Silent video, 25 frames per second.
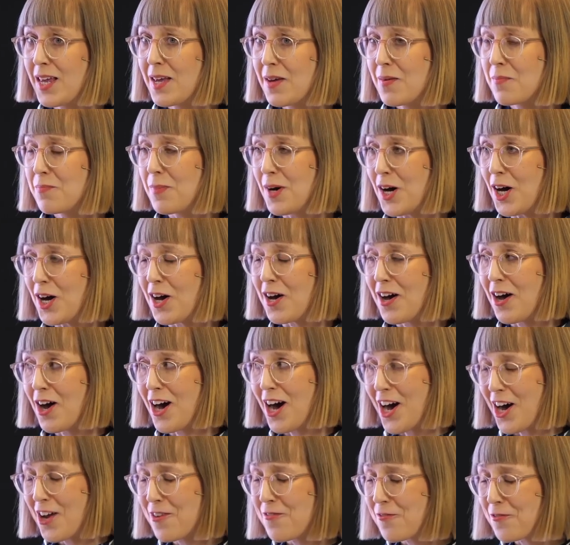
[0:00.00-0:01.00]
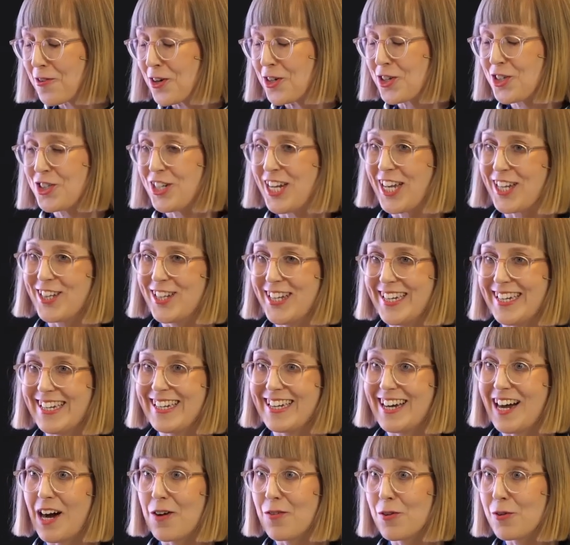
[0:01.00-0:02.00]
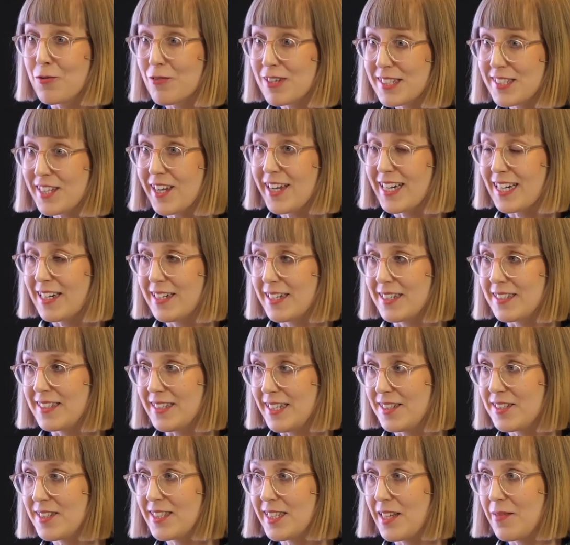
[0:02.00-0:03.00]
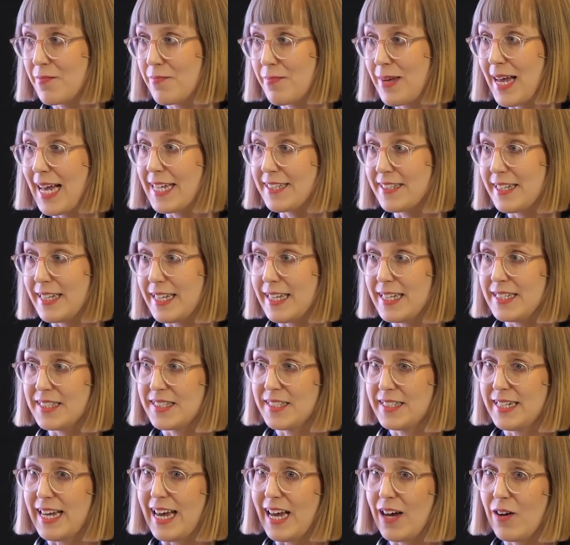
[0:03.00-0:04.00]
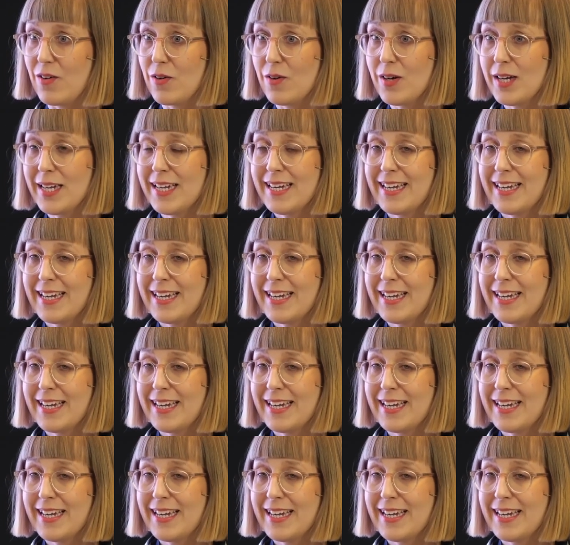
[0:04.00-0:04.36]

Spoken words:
But unfortunately, our recycling system, as it is now,